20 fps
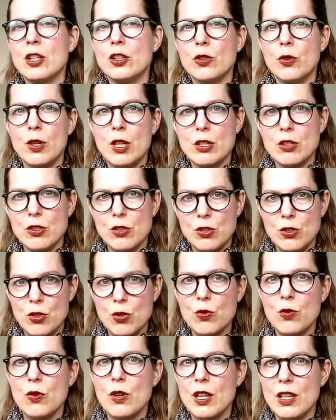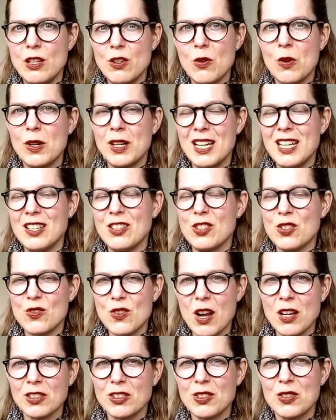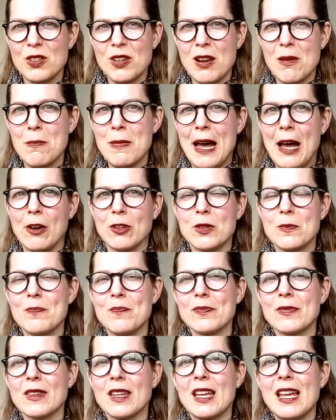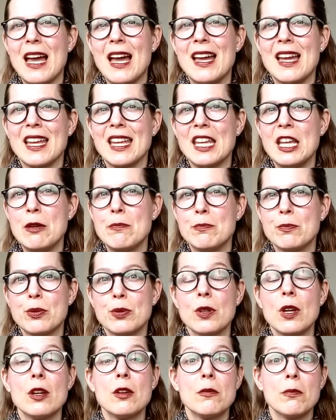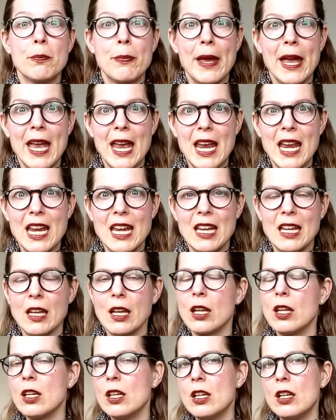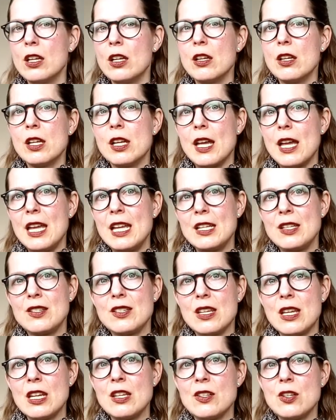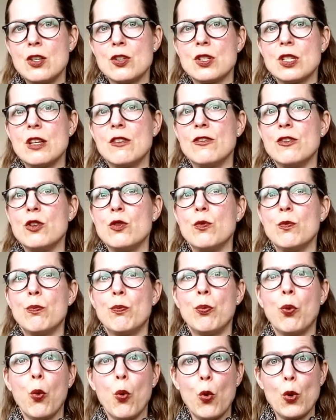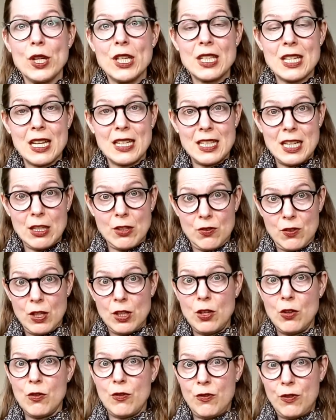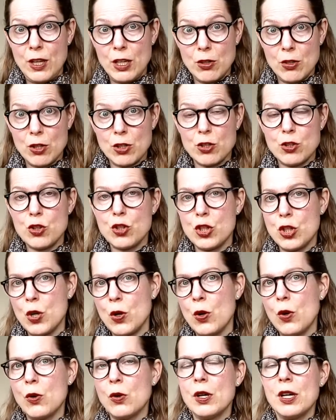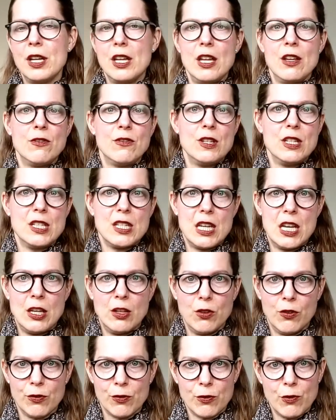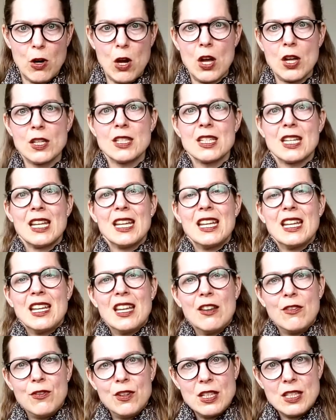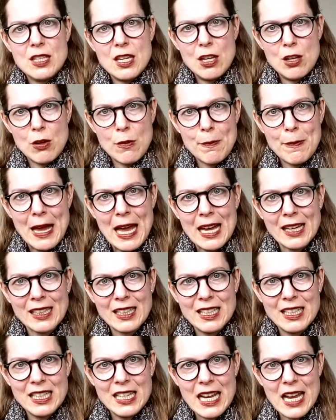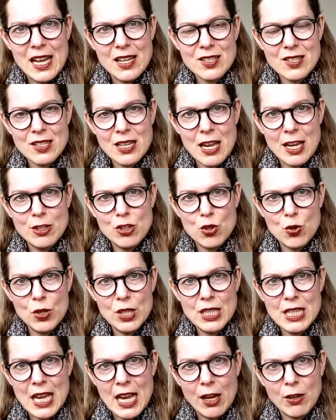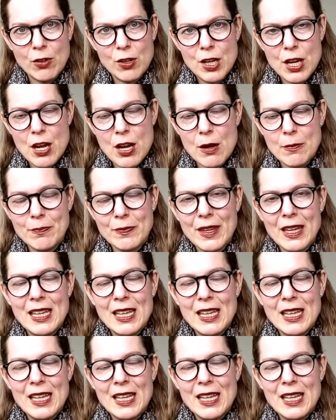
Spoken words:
to your instructor about a hip pain, it's easiest if you point at it with your finger to show if it's in the front, if it's in the back, in the SI joint area,